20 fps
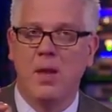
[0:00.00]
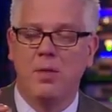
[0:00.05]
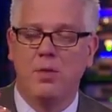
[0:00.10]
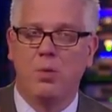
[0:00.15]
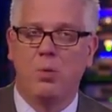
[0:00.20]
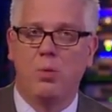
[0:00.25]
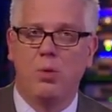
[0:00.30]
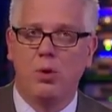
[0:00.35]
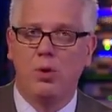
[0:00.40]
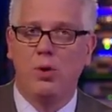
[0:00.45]

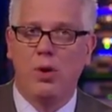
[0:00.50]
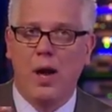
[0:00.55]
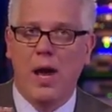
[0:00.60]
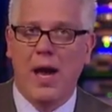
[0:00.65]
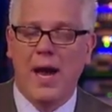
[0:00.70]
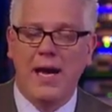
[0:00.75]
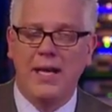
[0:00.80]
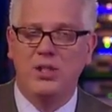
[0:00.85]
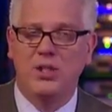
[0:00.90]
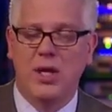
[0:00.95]
The World
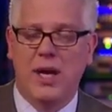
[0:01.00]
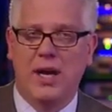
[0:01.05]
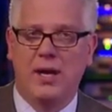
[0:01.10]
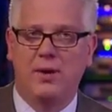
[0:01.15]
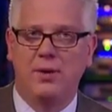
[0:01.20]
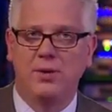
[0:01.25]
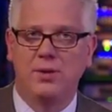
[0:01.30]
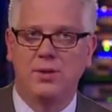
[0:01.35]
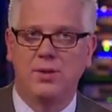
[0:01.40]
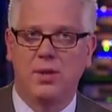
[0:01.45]

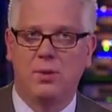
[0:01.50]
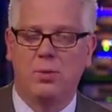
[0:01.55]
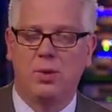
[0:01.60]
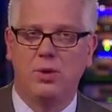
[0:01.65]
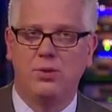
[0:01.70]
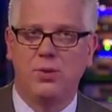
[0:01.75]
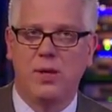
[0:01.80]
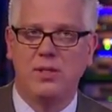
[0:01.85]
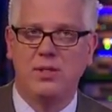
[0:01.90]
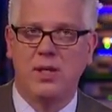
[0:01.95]

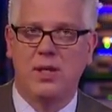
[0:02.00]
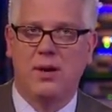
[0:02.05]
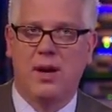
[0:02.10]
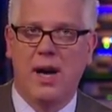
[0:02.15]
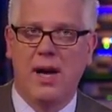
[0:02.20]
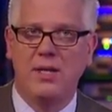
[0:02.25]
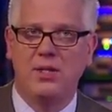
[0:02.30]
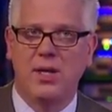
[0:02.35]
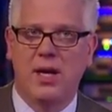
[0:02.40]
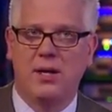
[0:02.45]
Trade Center
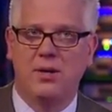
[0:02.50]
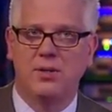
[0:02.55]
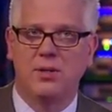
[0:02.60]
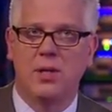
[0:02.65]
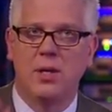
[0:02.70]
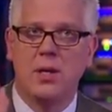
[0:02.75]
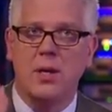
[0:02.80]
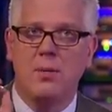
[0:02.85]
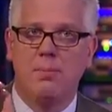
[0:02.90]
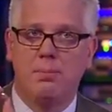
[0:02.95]

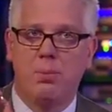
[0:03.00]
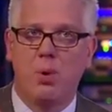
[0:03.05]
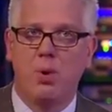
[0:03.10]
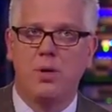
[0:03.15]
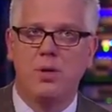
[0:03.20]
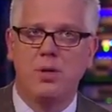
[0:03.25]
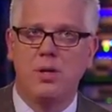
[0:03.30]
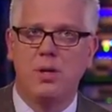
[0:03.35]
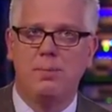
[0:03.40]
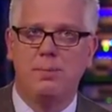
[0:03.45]
hijackers
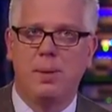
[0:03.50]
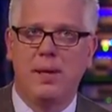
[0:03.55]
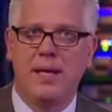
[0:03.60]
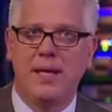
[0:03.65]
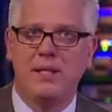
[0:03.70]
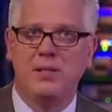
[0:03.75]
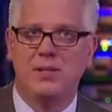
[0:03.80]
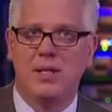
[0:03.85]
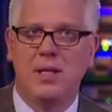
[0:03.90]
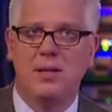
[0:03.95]
boarded their
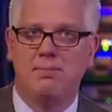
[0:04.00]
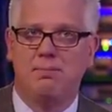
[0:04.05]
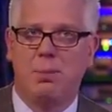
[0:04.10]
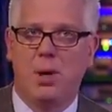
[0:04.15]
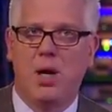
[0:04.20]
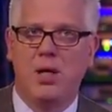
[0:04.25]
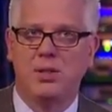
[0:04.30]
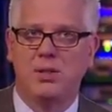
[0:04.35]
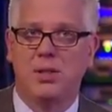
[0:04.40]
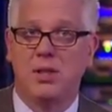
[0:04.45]
planes in
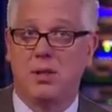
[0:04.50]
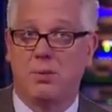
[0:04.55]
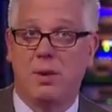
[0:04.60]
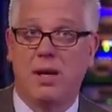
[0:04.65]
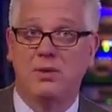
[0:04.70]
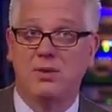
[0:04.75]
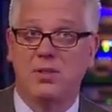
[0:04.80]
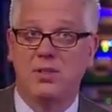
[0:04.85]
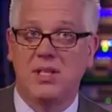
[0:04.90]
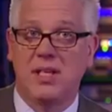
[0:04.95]
Boston
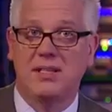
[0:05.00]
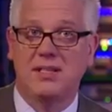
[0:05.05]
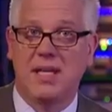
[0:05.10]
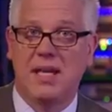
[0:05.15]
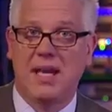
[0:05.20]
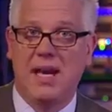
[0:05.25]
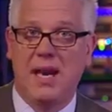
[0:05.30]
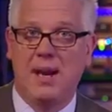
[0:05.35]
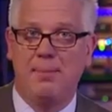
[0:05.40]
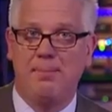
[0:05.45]
around 6
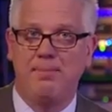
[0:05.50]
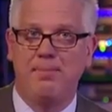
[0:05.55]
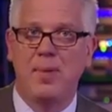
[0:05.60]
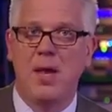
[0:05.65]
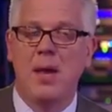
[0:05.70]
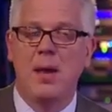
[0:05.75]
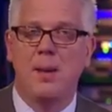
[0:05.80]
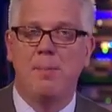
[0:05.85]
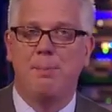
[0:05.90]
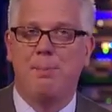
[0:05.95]
a.m.
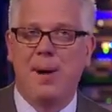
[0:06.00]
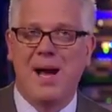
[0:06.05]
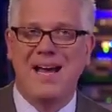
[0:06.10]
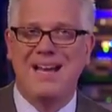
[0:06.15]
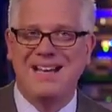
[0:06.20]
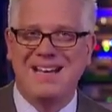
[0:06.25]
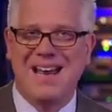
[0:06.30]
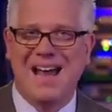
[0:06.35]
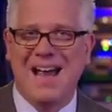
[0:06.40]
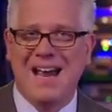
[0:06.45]

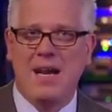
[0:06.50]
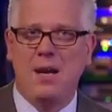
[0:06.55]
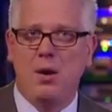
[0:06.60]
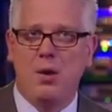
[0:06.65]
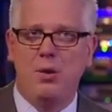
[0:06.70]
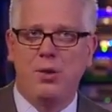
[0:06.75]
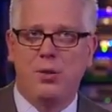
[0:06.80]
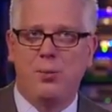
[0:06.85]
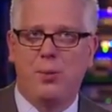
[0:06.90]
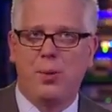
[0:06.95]
By
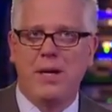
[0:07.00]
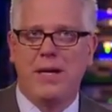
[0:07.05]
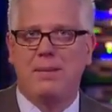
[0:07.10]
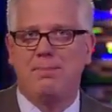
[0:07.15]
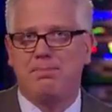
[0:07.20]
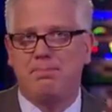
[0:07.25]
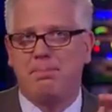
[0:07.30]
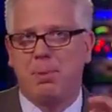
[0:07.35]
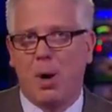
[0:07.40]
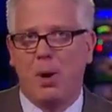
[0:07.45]

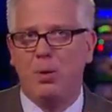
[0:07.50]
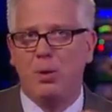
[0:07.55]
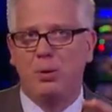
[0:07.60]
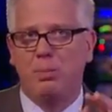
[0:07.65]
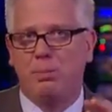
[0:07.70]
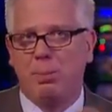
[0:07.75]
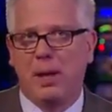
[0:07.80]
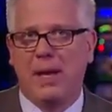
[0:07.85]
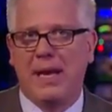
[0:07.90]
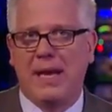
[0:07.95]
9:03,
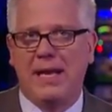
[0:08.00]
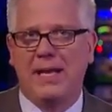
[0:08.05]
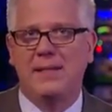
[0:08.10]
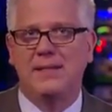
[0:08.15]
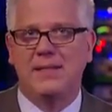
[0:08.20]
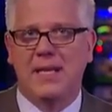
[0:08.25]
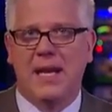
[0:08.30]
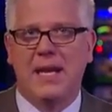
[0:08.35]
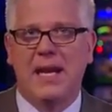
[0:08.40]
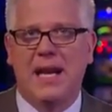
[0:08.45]
both
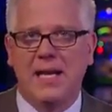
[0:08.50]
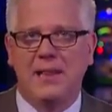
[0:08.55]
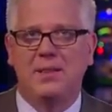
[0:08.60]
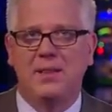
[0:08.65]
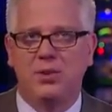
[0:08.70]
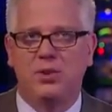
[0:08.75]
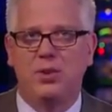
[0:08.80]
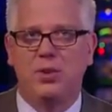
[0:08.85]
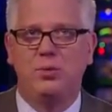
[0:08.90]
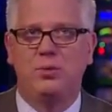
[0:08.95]
planes had
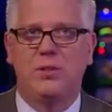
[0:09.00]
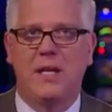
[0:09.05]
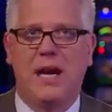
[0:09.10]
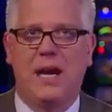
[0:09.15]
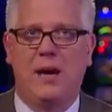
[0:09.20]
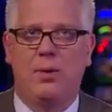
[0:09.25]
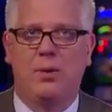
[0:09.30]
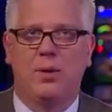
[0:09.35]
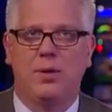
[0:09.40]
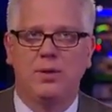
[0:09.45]
hit the 2
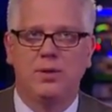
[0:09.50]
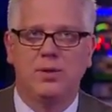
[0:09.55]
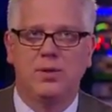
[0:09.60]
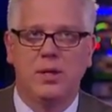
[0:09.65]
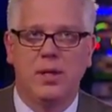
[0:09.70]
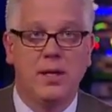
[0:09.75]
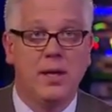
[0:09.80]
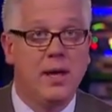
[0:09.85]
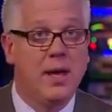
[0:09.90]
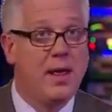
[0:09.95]
towers.
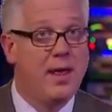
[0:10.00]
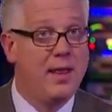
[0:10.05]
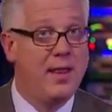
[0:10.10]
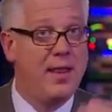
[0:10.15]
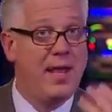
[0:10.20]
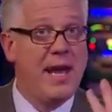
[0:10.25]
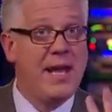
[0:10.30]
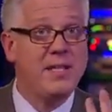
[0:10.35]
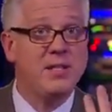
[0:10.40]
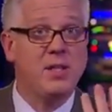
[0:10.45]

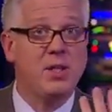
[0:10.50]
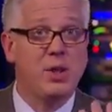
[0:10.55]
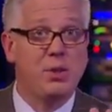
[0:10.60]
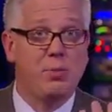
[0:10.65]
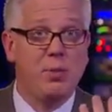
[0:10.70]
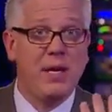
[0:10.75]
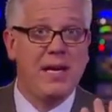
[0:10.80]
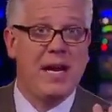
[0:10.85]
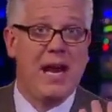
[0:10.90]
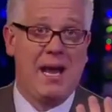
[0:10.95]
That's
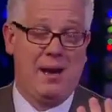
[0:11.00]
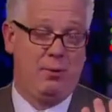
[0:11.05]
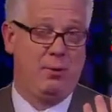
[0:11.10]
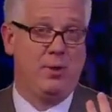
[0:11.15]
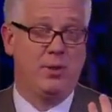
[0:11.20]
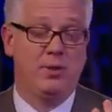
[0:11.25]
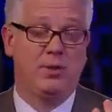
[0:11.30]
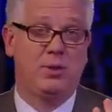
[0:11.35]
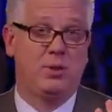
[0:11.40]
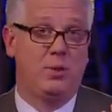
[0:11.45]
3
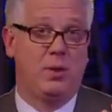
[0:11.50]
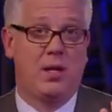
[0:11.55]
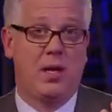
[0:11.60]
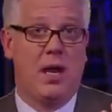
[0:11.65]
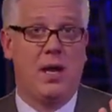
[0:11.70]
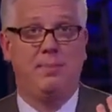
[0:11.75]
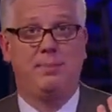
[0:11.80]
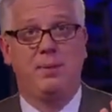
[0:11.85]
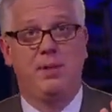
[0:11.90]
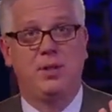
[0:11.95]
hours to
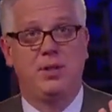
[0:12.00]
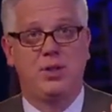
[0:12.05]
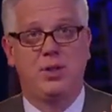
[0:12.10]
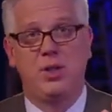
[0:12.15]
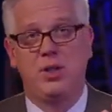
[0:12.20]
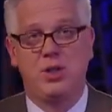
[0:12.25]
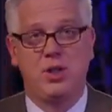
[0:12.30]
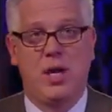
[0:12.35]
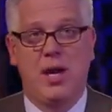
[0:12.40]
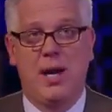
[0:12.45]
accomplish
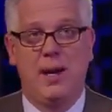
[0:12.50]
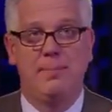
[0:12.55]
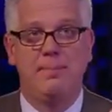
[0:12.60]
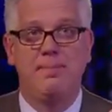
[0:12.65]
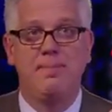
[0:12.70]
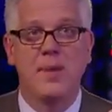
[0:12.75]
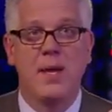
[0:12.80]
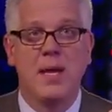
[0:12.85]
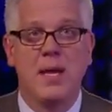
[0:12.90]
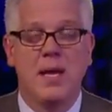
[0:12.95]
the job.
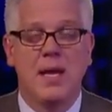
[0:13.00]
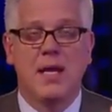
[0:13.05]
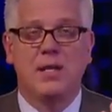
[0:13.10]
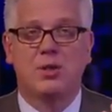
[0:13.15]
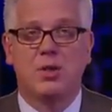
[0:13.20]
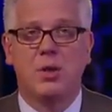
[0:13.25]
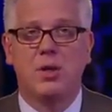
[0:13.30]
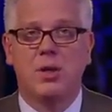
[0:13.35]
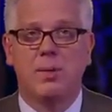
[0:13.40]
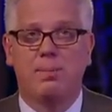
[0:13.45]

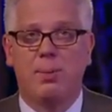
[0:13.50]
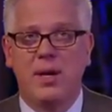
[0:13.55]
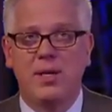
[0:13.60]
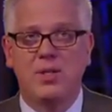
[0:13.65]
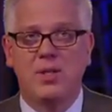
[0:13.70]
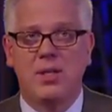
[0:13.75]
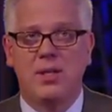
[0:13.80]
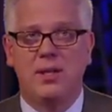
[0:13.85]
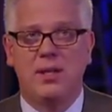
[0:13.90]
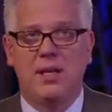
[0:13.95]
It took the
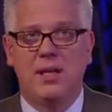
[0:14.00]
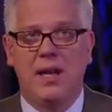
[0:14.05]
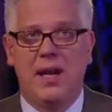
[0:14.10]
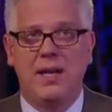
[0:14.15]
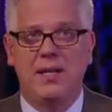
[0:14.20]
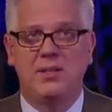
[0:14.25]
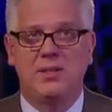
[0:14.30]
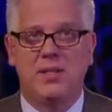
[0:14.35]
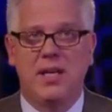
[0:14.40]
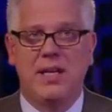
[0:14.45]
President of the
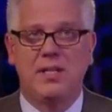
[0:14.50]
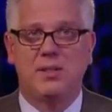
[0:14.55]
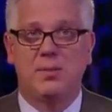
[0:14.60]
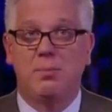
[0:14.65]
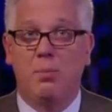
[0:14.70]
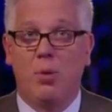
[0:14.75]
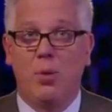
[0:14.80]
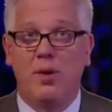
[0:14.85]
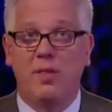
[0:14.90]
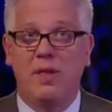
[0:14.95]
United States
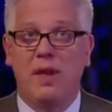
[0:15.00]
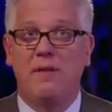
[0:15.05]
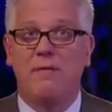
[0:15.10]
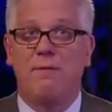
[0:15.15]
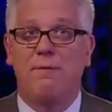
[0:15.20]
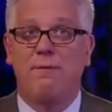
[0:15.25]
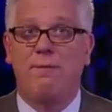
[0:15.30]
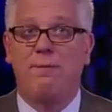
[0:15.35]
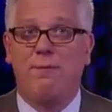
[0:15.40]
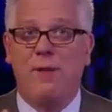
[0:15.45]
more than
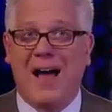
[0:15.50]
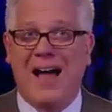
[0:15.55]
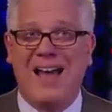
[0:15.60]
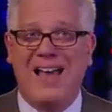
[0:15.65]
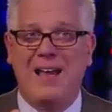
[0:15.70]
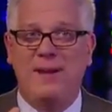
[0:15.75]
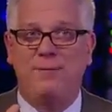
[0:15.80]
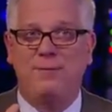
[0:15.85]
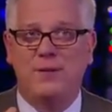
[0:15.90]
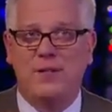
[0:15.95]

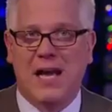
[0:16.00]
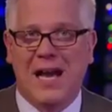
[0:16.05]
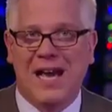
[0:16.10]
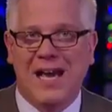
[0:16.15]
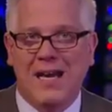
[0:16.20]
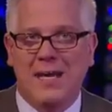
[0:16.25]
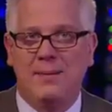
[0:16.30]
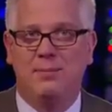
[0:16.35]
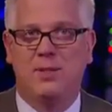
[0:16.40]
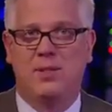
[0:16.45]
5
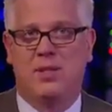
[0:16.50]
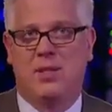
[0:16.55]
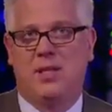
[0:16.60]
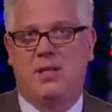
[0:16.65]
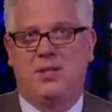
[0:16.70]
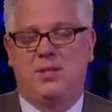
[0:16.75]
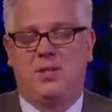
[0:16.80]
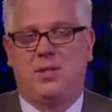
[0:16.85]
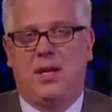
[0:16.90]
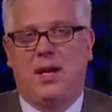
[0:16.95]
times
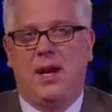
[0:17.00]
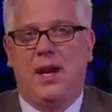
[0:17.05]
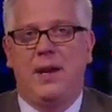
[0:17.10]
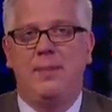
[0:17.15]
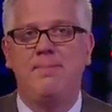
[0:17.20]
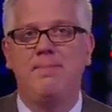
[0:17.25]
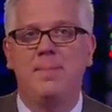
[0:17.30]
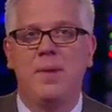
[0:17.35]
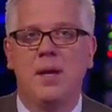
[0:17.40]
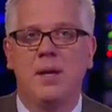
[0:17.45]
this
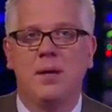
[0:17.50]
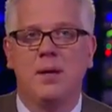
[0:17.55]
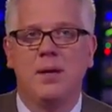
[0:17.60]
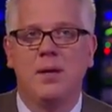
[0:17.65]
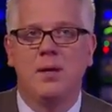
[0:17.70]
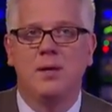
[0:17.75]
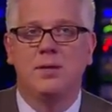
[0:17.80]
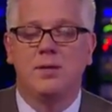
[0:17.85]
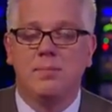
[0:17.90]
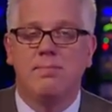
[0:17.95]
time
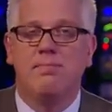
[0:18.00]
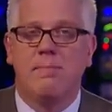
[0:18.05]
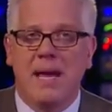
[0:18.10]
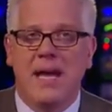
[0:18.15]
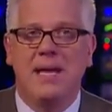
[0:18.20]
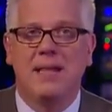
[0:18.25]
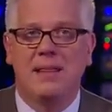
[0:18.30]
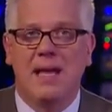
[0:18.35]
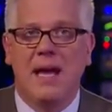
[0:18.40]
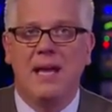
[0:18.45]
to
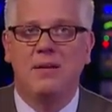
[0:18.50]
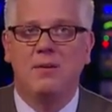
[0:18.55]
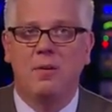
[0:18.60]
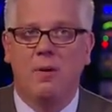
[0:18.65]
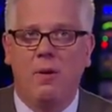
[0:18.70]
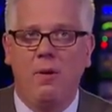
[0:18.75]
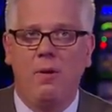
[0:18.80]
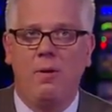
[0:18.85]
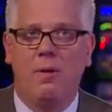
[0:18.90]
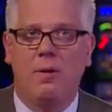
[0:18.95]
make that
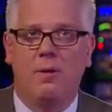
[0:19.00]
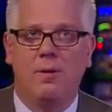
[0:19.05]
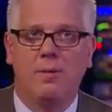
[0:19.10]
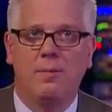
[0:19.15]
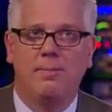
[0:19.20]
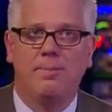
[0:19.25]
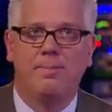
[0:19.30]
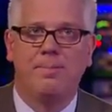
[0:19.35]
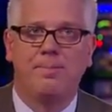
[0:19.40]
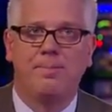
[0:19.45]
call.